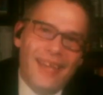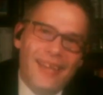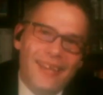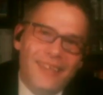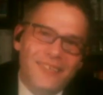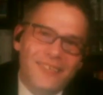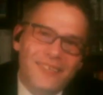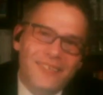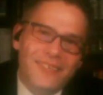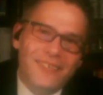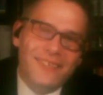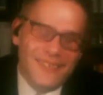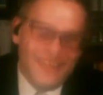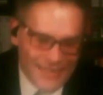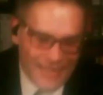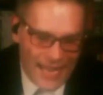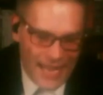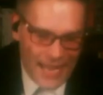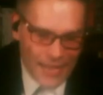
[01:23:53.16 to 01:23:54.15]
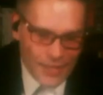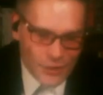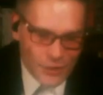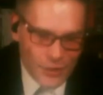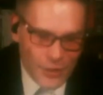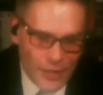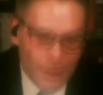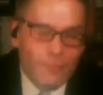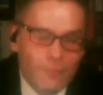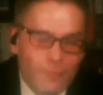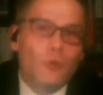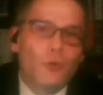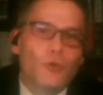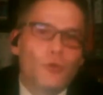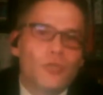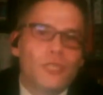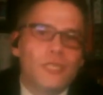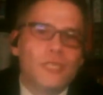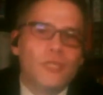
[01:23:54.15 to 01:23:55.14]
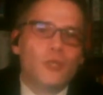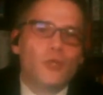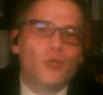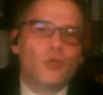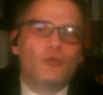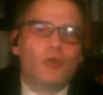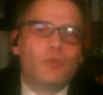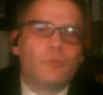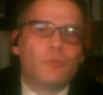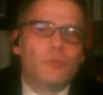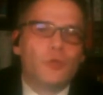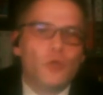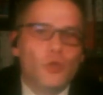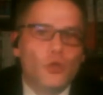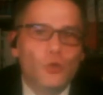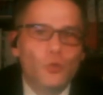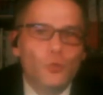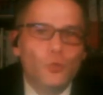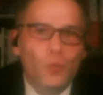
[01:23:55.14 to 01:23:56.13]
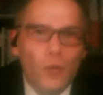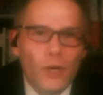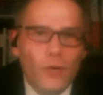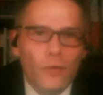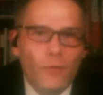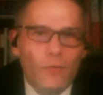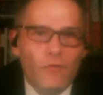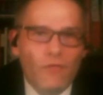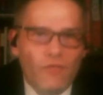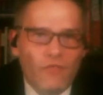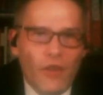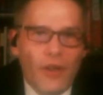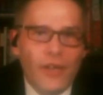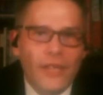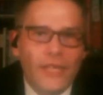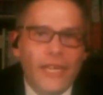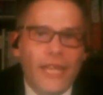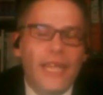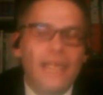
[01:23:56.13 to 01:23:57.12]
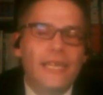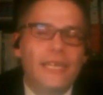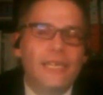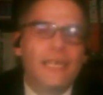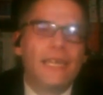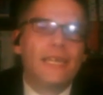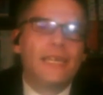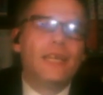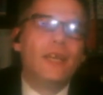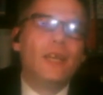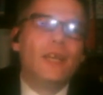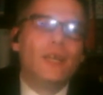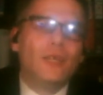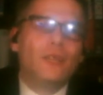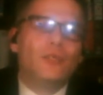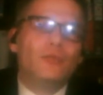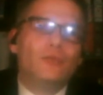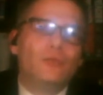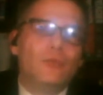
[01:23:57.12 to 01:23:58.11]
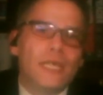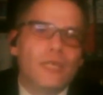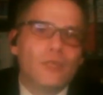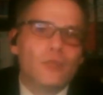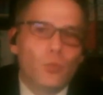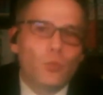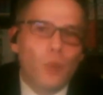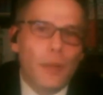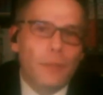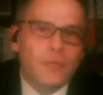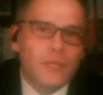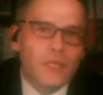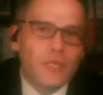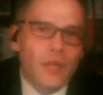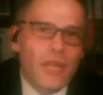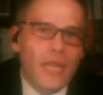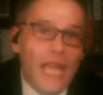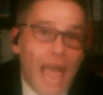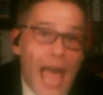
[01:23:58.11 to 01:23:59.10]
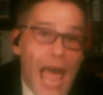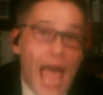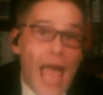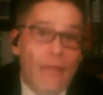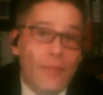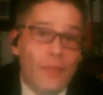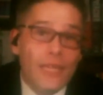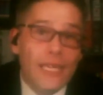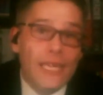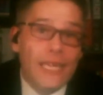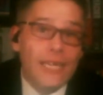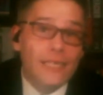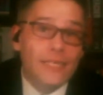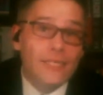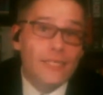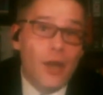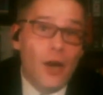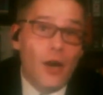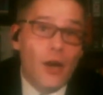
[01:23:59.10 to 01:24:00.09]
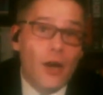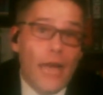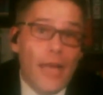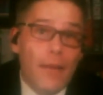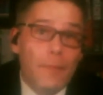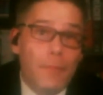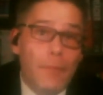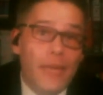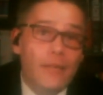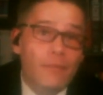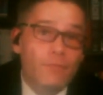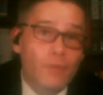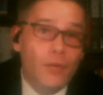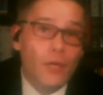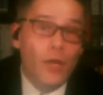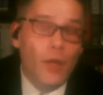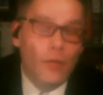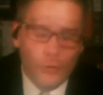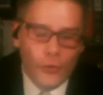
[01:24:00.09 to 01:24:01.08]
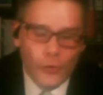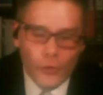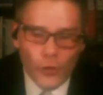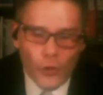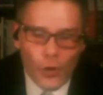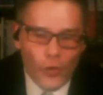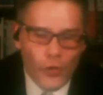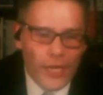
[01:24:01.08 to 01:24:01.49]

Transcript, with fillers: Excellent, excellent. And of course, in the description, you will find a link to Nick's website and the Kickstarter campaign for London